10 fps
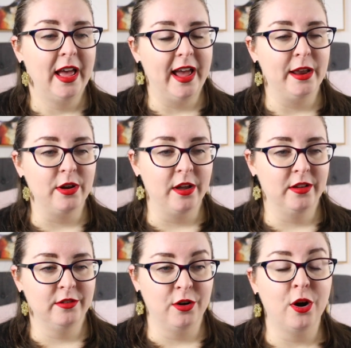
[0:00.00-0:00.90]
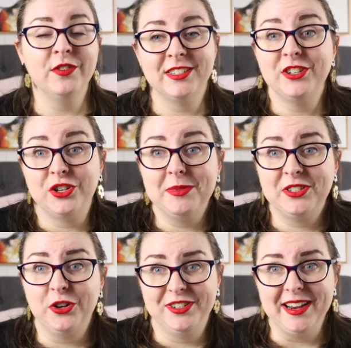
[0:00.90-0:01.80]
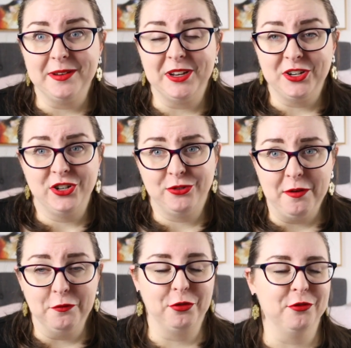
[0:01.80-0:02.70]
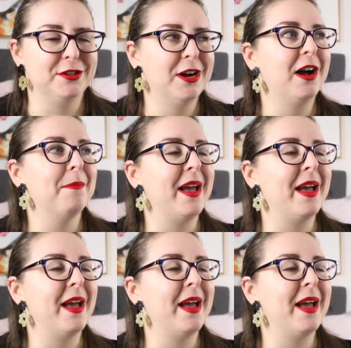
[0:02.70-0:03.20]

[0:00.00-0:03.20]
And obviously she missed her date because she traveled through time.